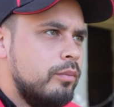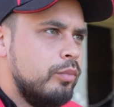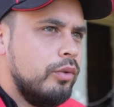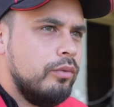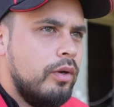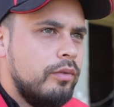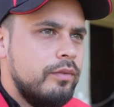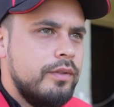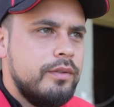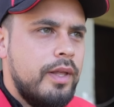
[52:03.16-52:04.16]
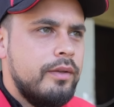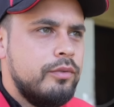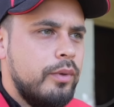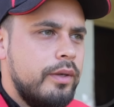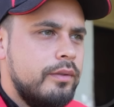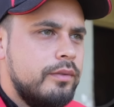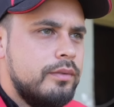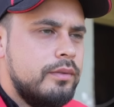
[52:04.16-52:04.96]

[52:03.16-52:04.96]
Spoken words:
improve off of his last race.